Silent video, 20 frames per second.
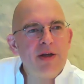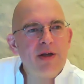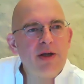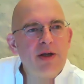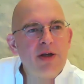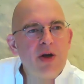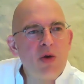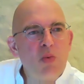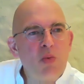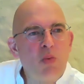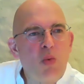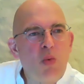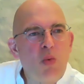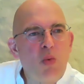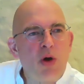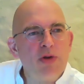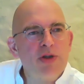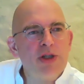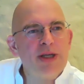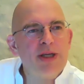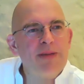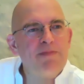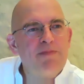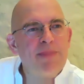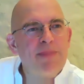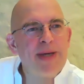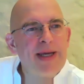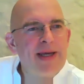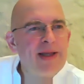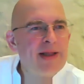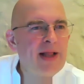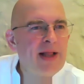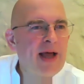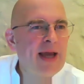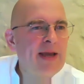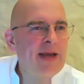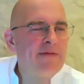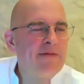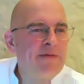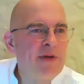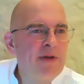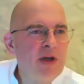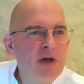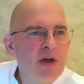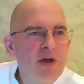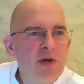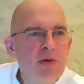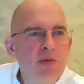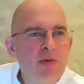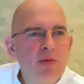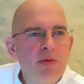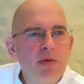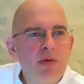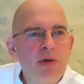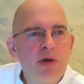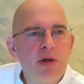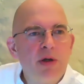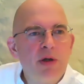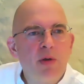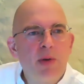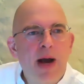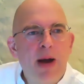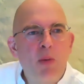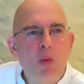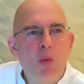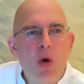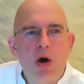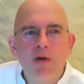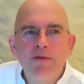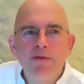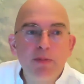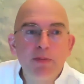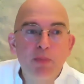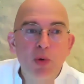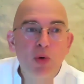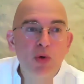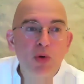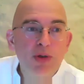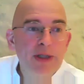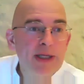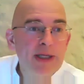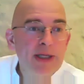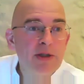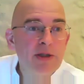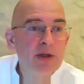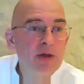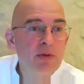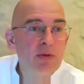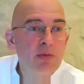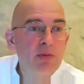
what's it been like for you? What have you bought into?